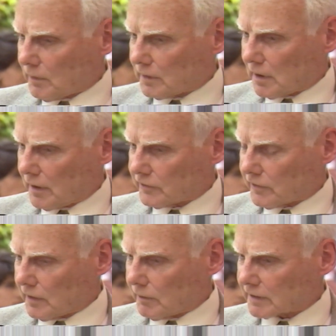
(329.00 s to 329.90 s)

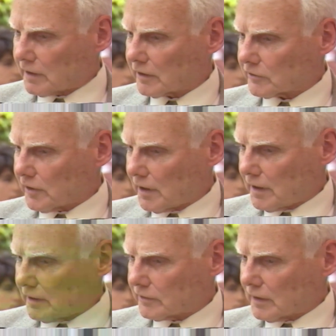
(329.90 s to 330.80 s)
because the rectenna
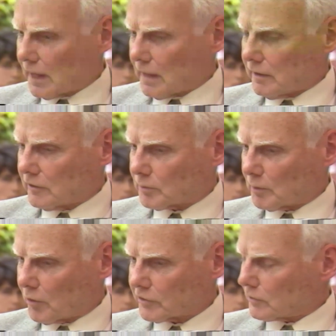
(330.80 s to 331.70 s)
size is
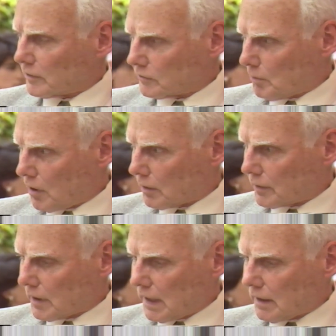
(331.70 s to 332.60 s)
proportionately
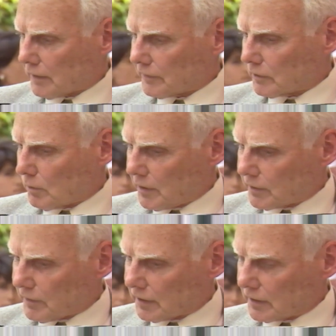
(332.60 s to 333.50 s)
smaller at the
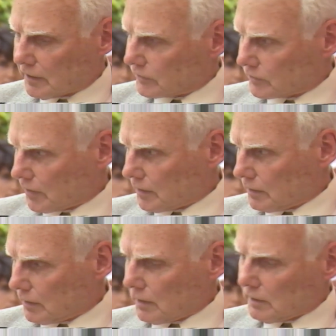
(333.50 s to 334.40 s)
equator than it is,
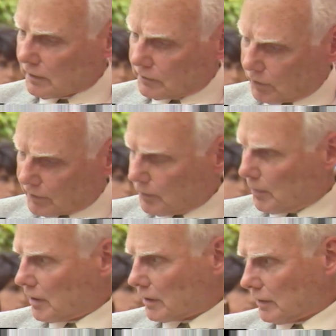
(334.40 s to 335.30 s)
say, in North
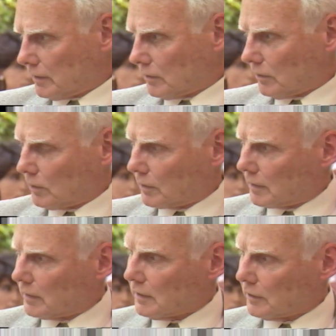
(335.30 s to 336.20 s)
America
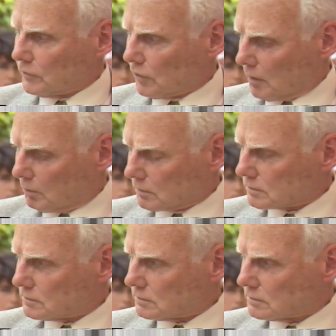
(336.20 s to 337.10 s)
or in Europe.
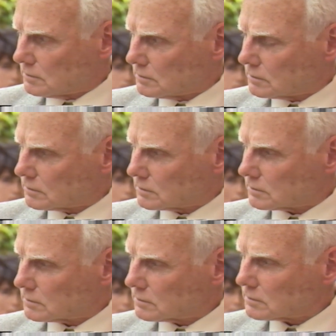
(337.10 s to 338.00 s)
How
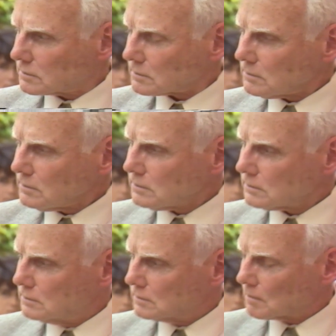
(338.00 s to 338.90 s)
many of these uh,
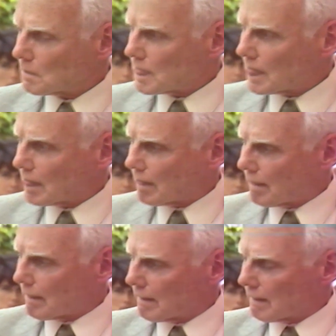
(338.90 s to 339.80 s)
microwave
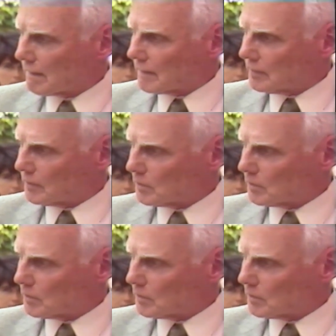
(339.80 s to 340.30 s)
uh, relays